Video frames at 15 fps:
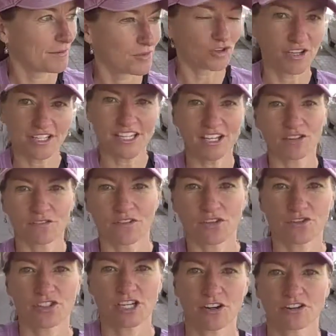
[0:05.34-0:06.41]
I'm going to
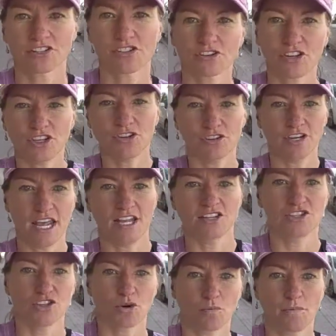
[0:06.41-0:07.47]
interview Sharon Terhune
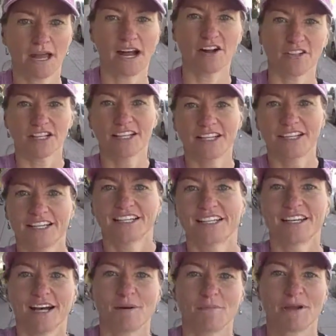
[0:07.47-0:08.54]
and Joe Powell,
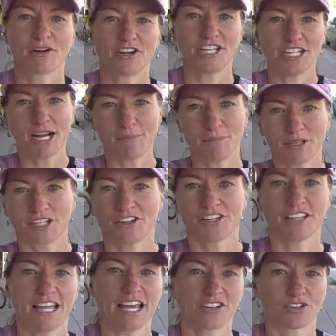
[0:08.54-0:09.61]
a married couple here
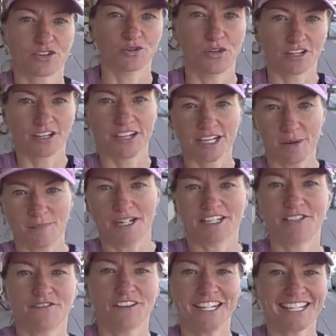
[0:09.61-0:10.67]
in Lander who are
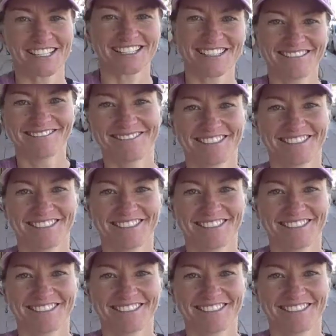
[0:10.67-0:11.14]
committed to fitness.